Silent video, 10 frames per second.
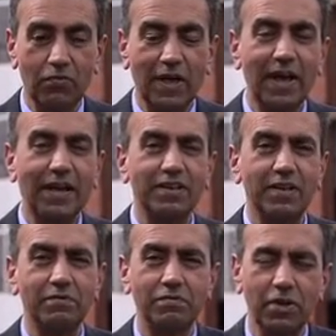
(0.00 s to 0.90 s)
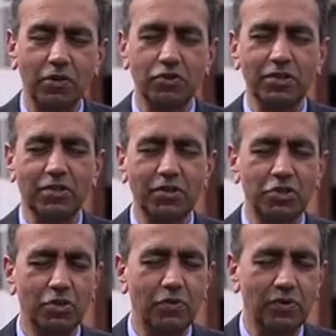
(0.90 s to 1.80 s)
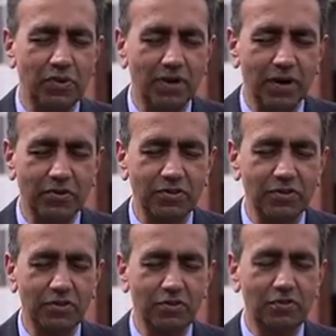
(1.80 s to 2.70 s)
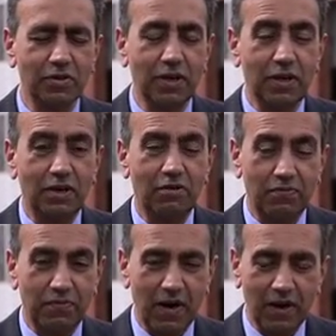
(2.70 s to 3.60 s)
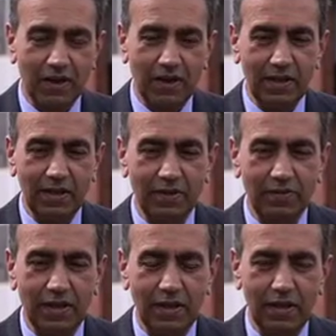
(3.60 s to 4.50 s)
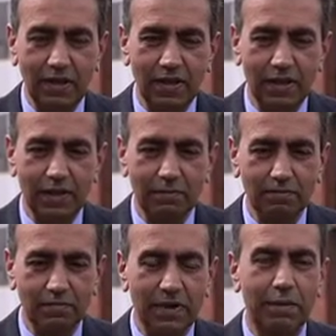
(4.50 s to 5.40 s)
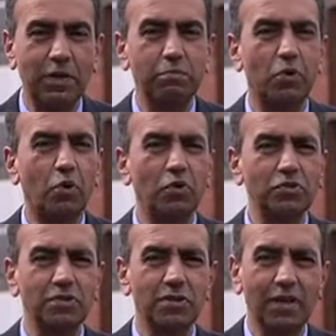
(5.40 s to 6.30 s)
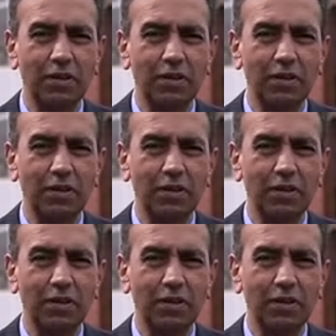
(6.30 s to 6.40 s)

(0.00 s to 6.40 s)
they had a, a critical issue with regards to filing the um, laminate boards.